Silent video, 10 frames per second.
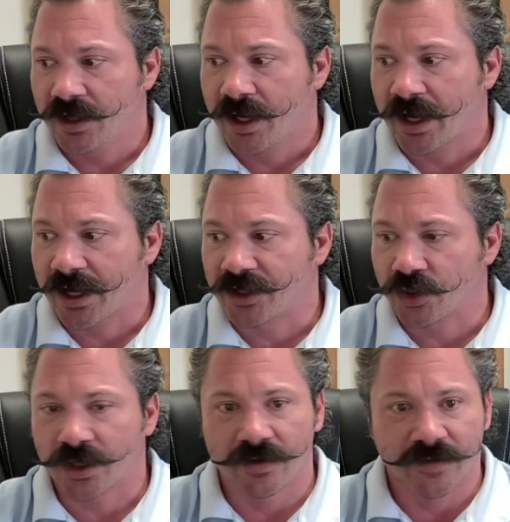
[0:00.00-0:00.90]
had
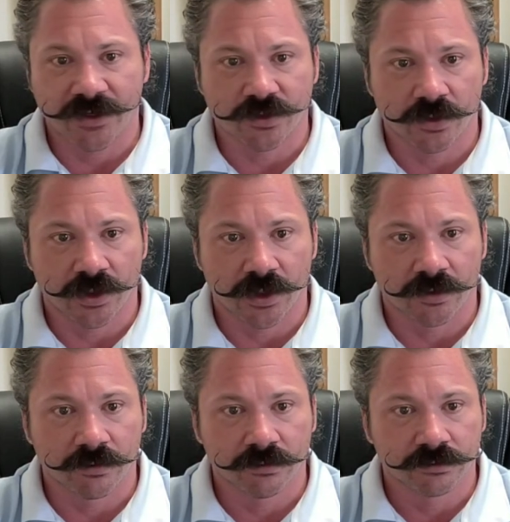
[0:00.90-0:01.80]
your conventional
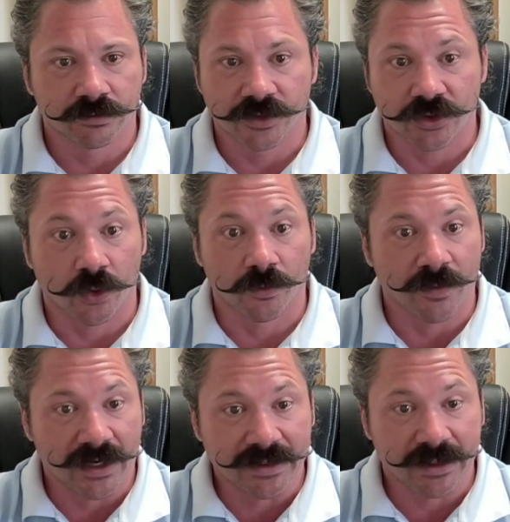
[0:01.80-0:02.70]
loan sold
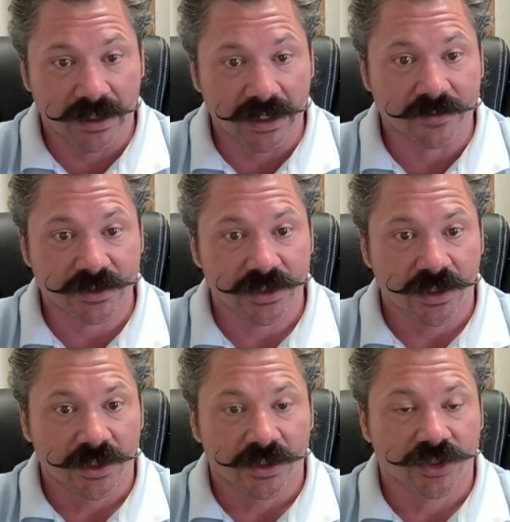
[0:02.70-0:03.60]
many times.
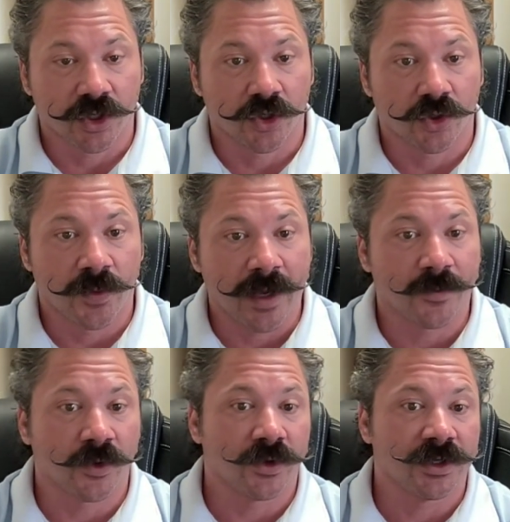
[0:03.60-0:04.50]
So
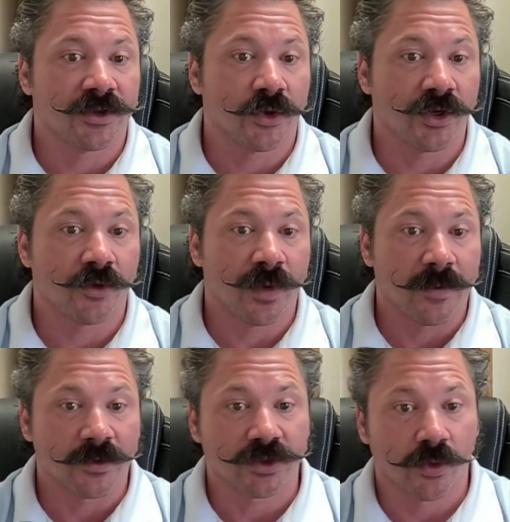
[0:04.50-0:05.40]
30-year
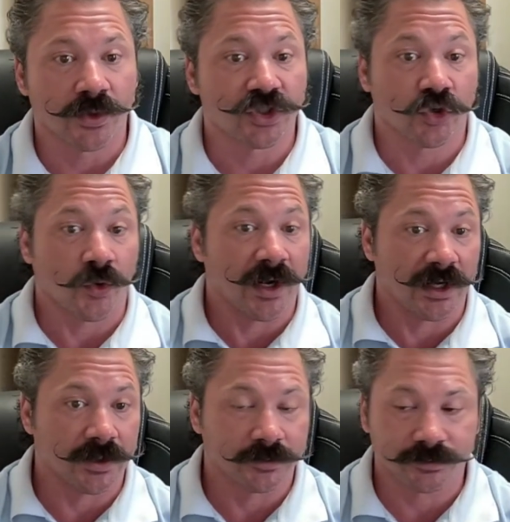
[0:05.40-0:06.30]
paper is always
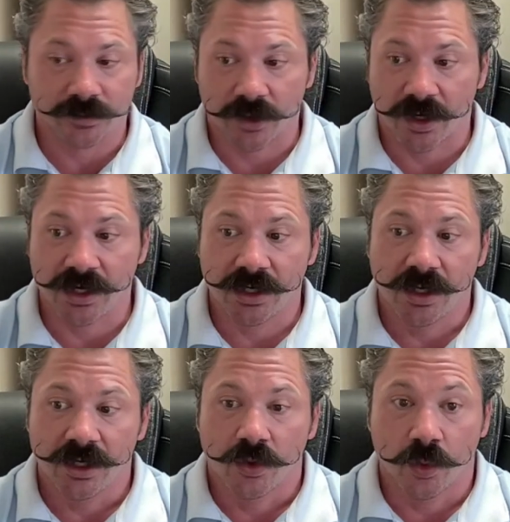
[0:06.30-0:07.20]
traded. All right.
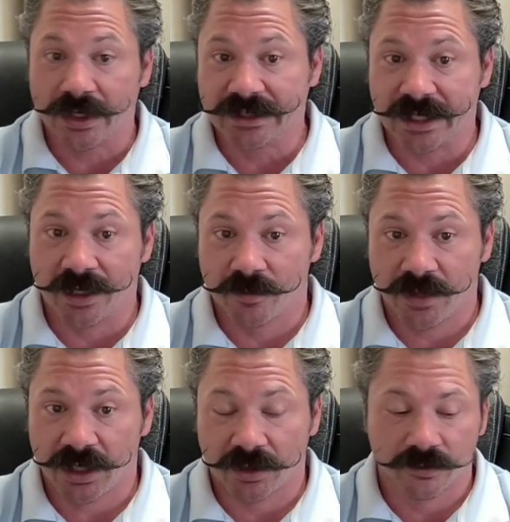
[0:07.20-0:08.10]
What does that
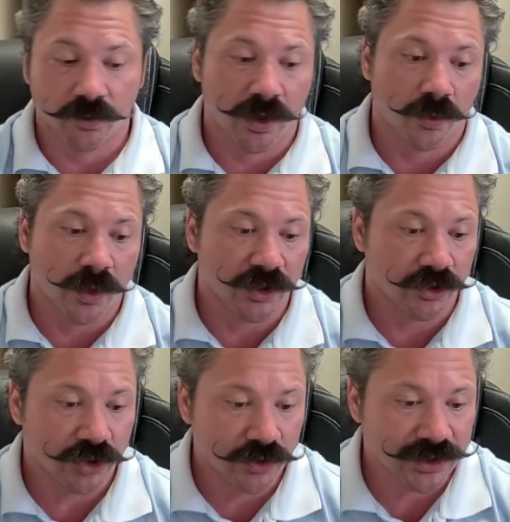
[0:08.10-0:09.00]
mean? Well, when
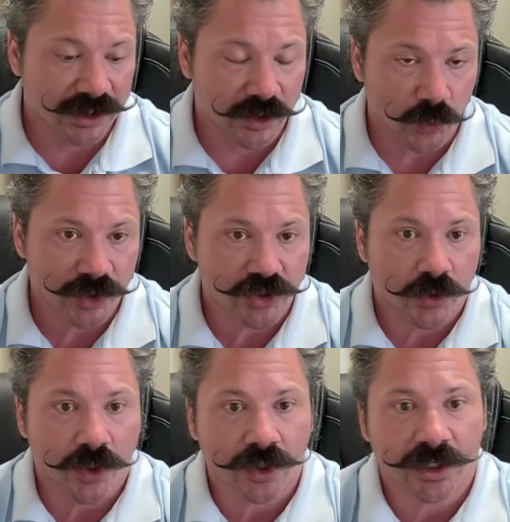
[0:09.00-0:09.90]
you're using like
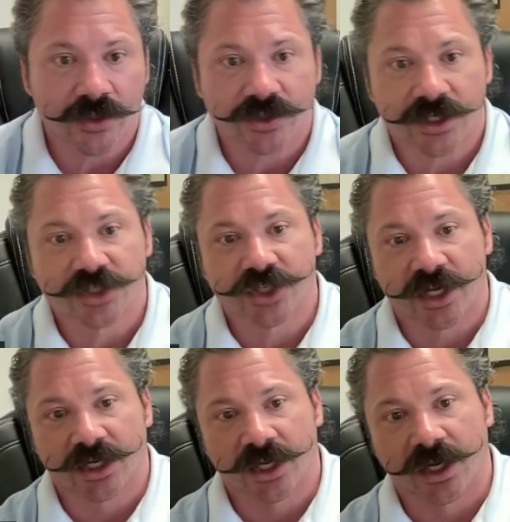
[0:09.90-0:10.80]
regional hard lenders like
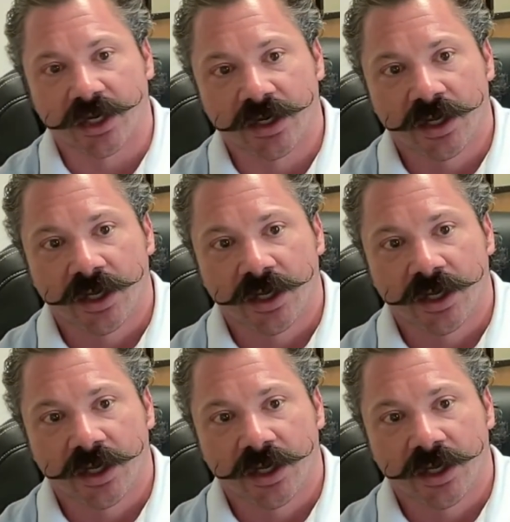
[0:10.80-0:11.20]
Jet Lending,